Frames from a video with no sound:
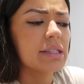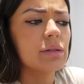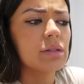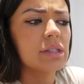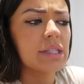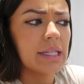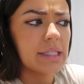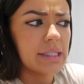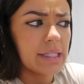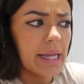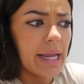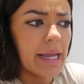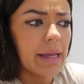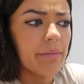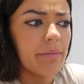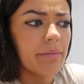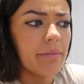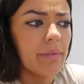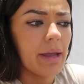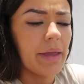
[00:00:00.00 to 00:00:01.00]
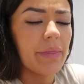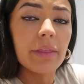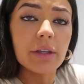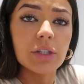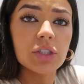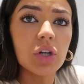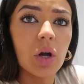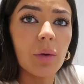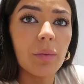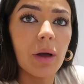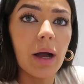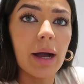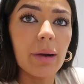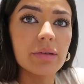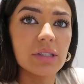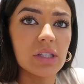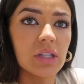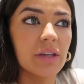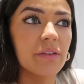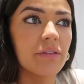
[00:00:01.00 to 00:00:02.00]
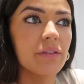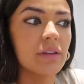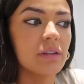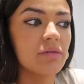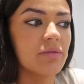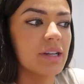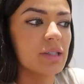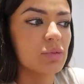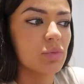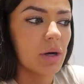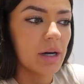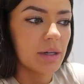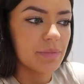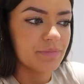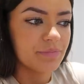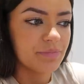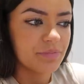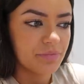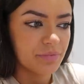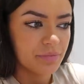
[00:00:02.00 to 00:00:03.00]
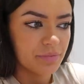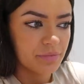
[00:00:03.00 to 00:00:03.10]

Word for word: said to him in the shop that I was looking for the red one,